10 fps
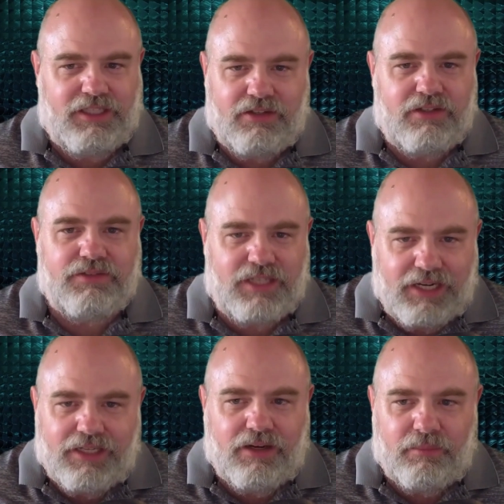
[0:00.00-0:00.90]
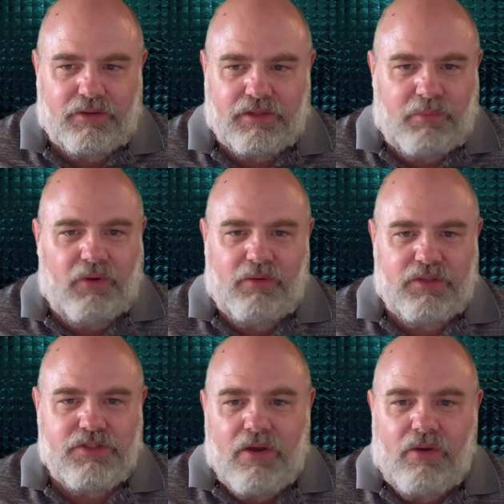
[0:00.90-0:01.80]
he could have said any number. The point
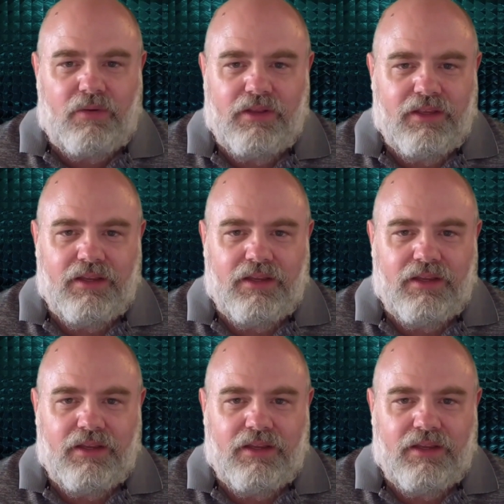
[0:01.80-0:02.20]
was, no.